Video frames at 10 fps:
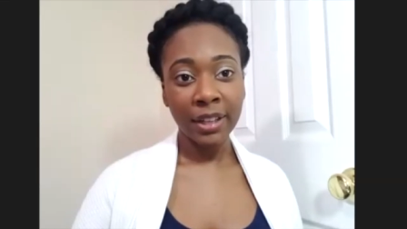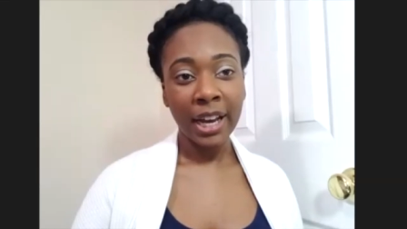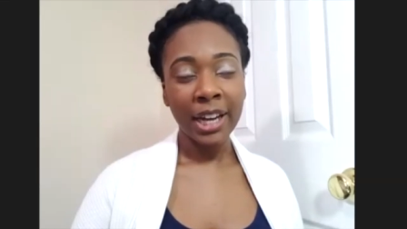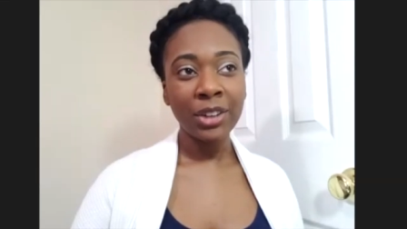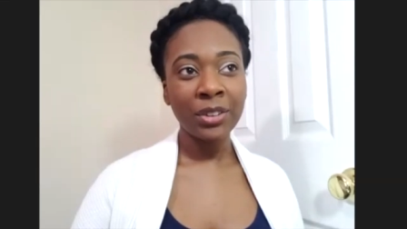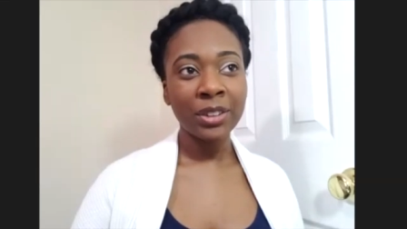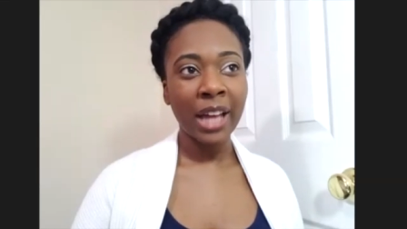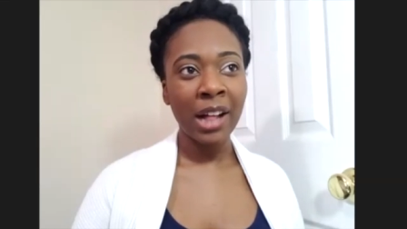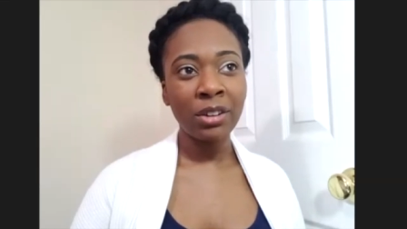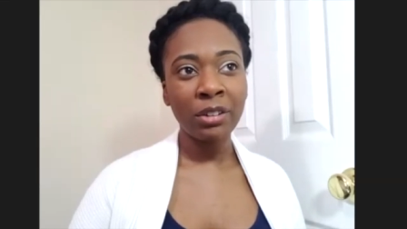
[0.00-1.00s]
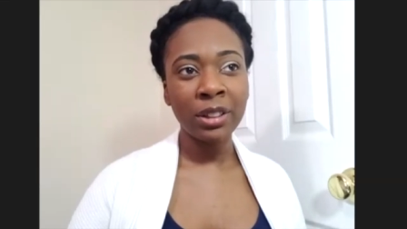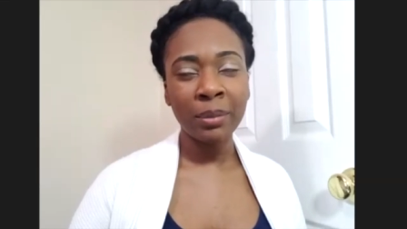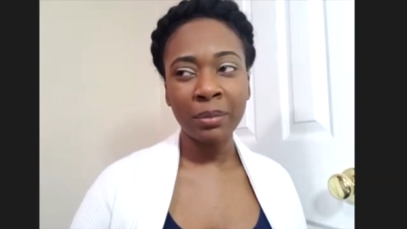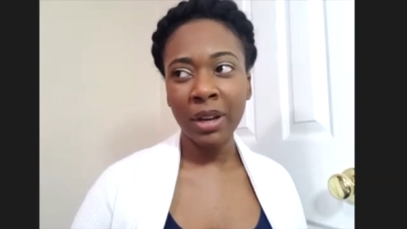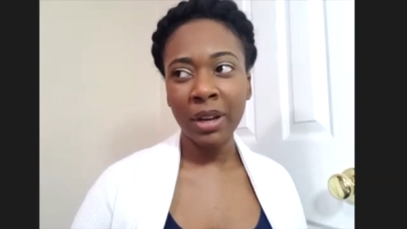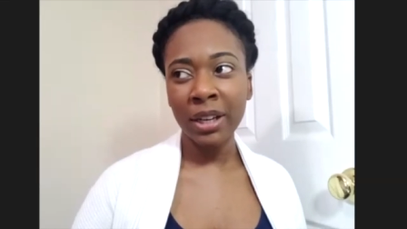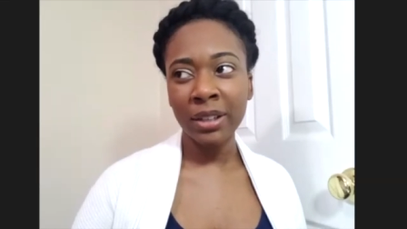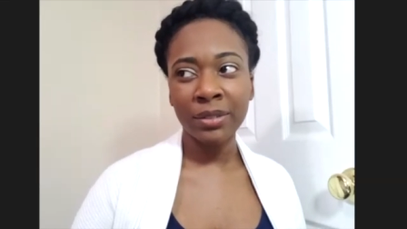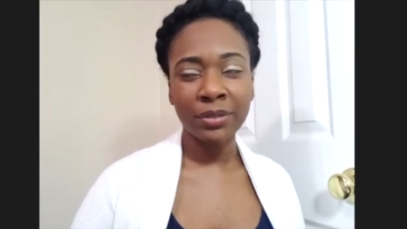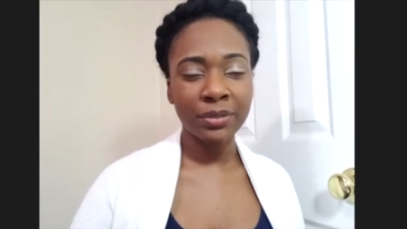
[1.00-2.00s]
I don't know. The algorithm kind
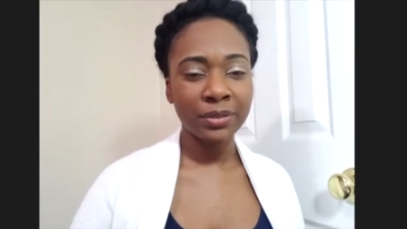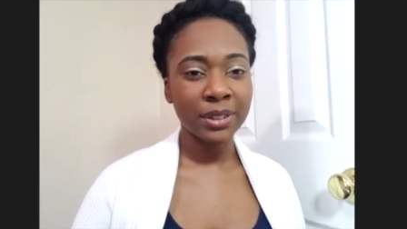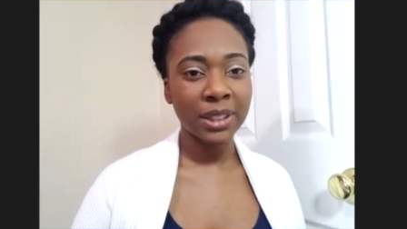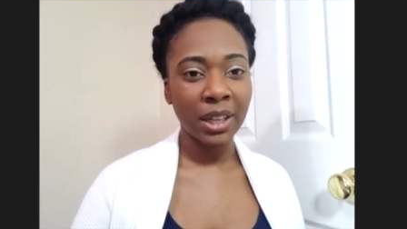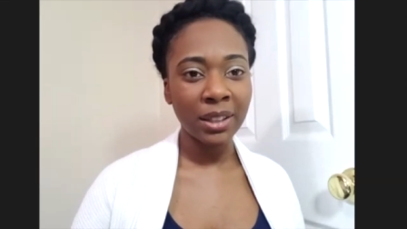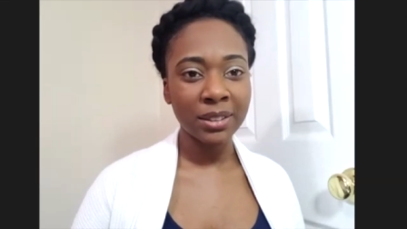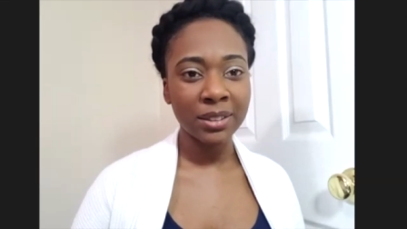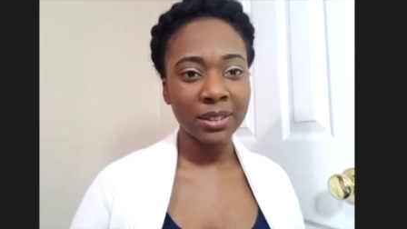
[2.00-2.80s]
of sucks